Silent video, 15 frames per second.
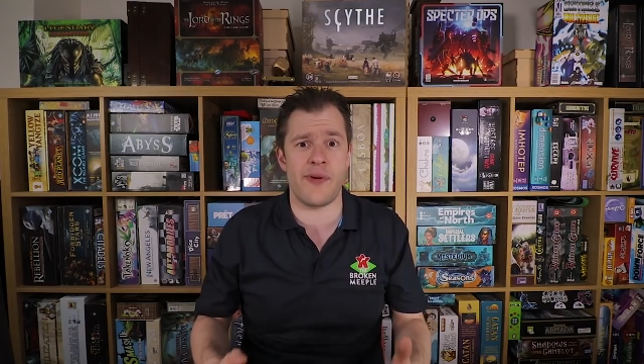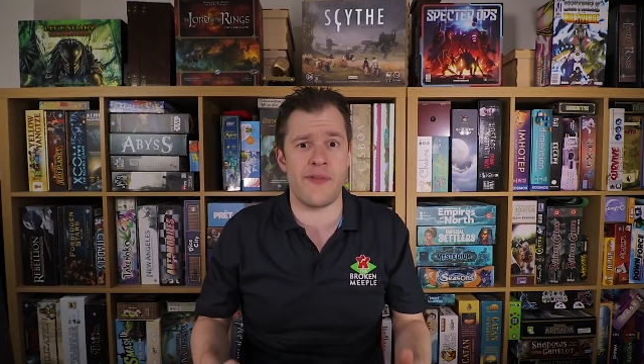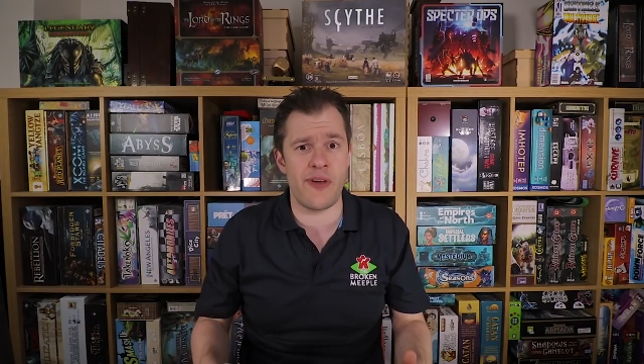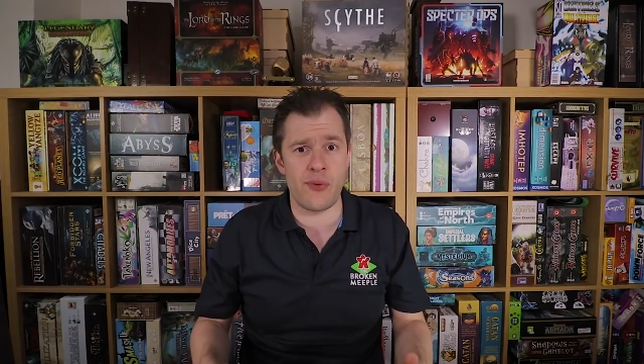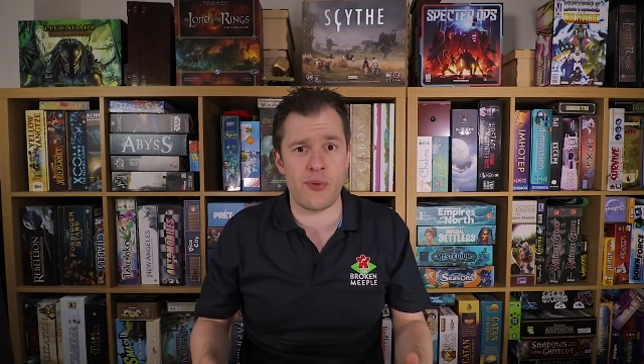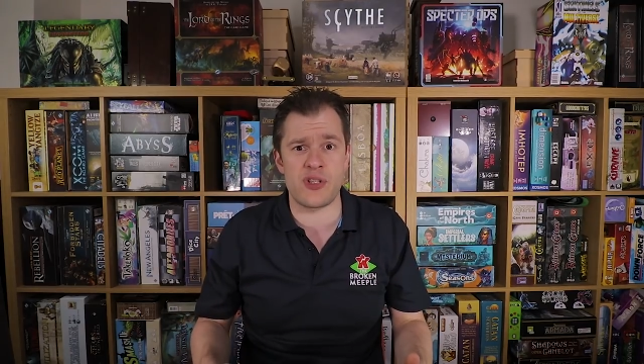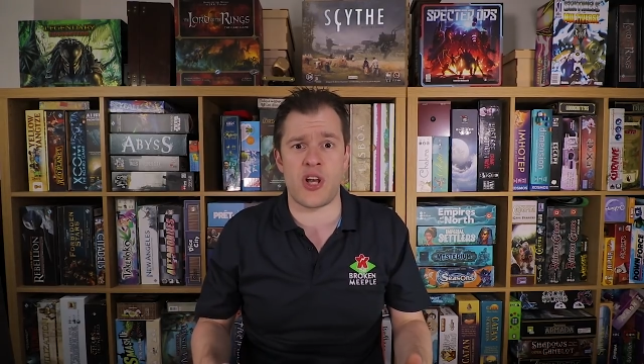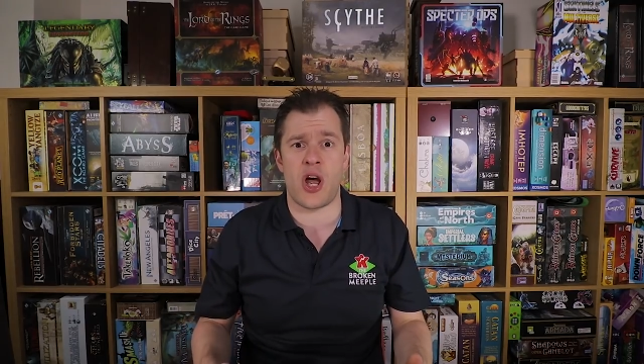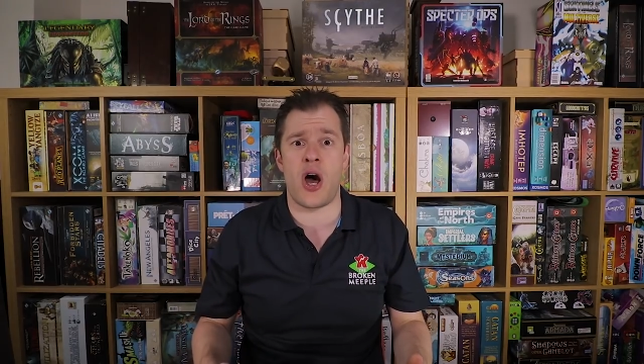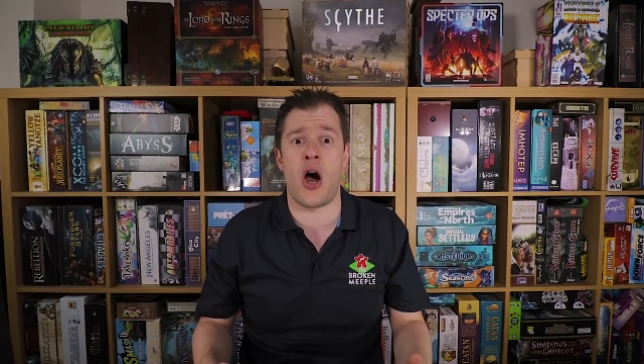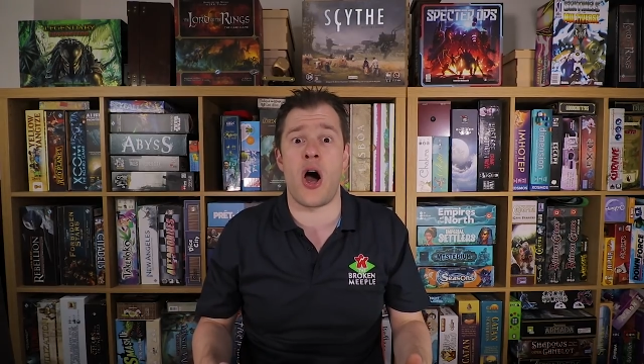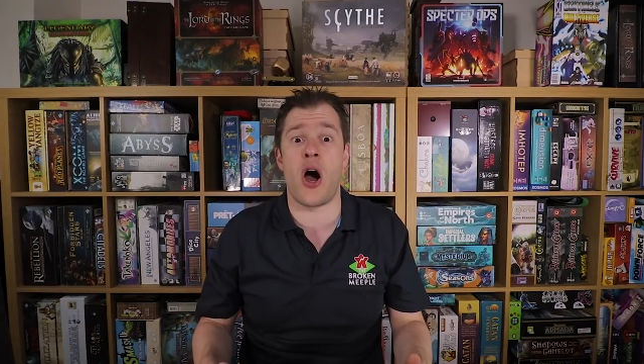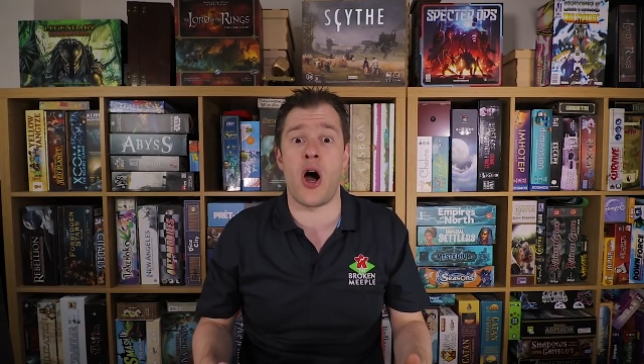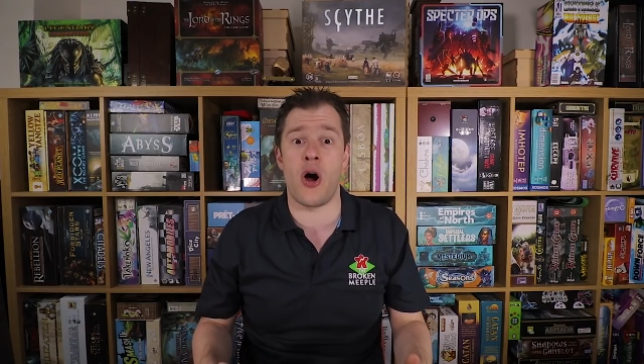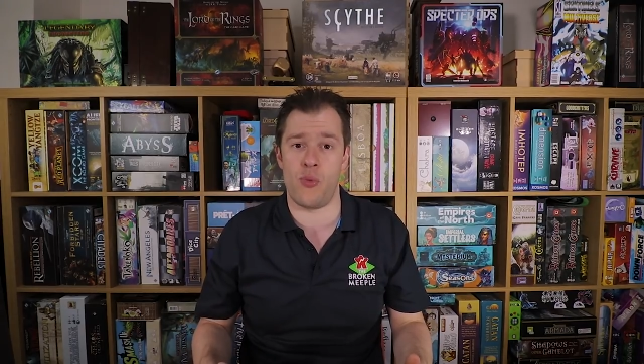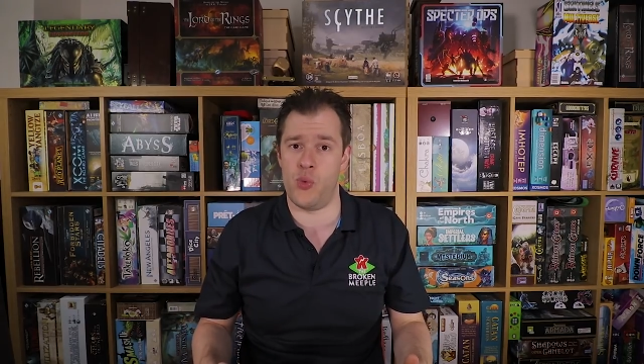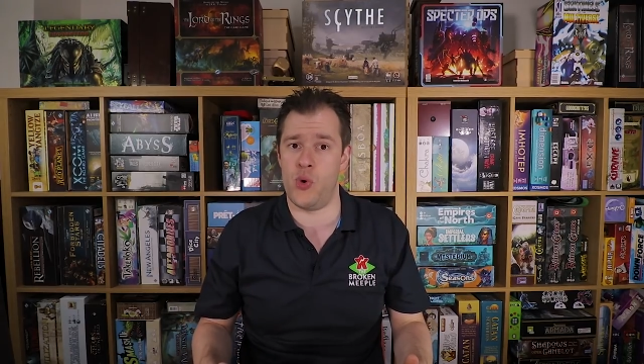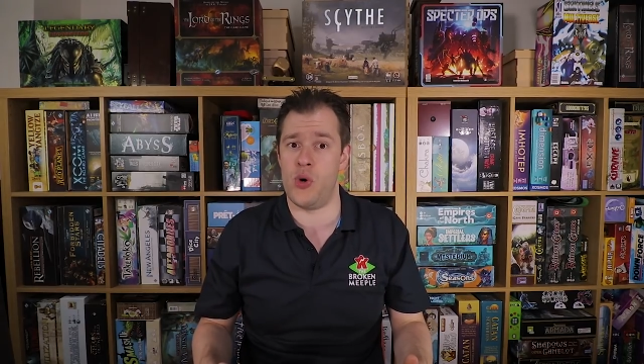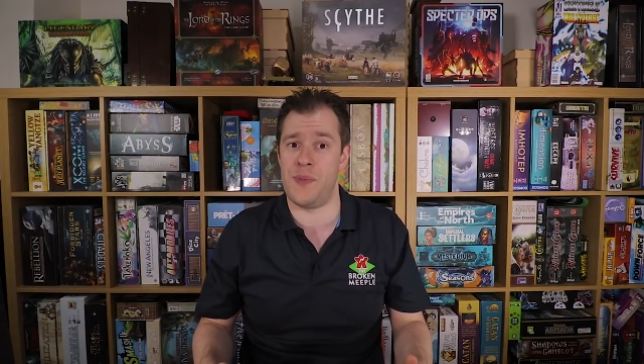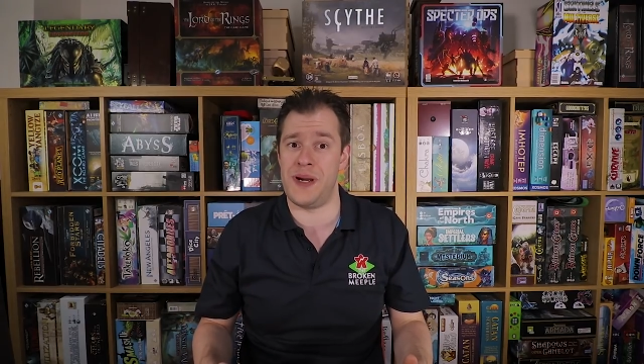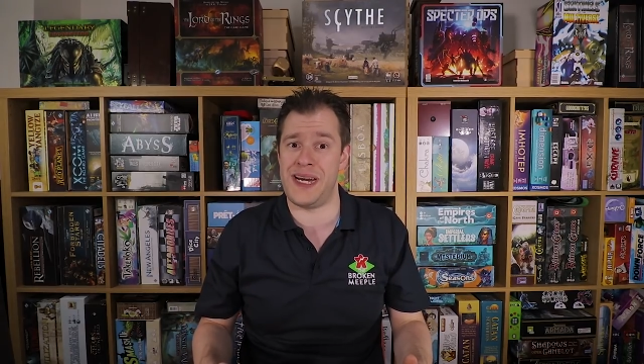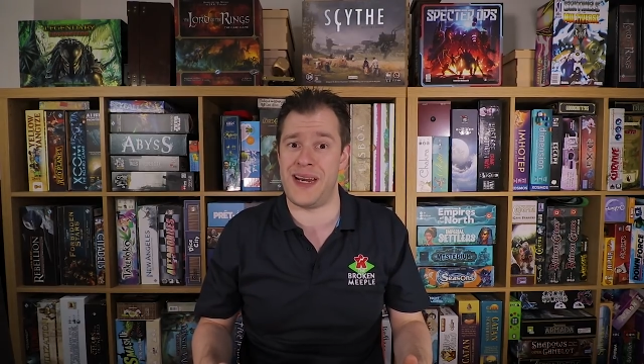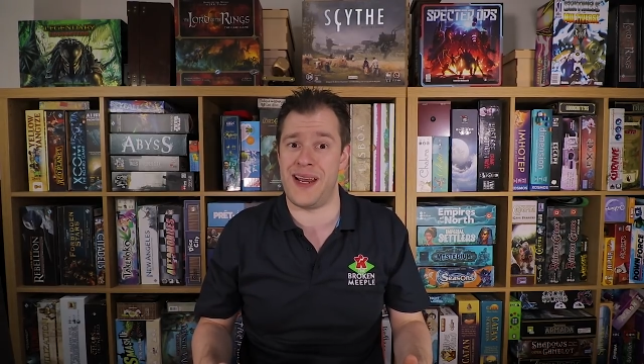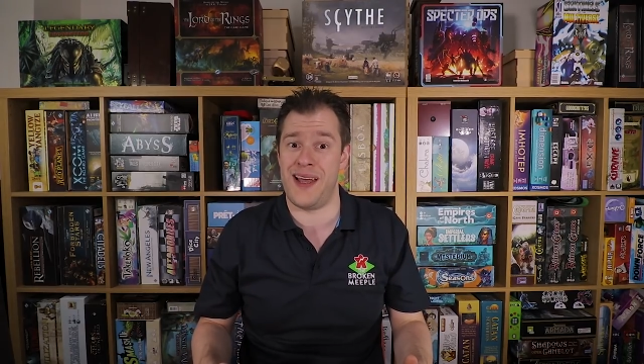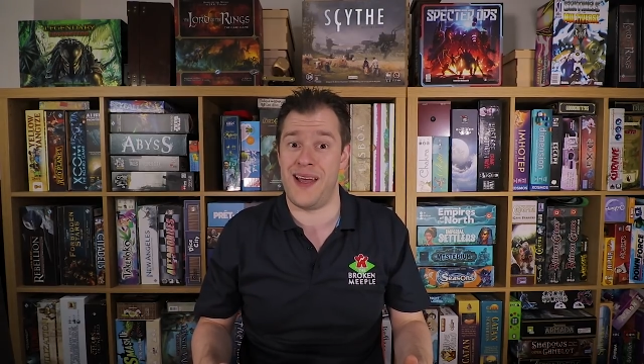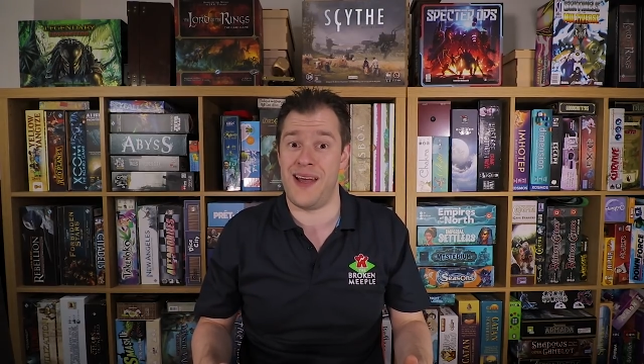of it was heartwarming.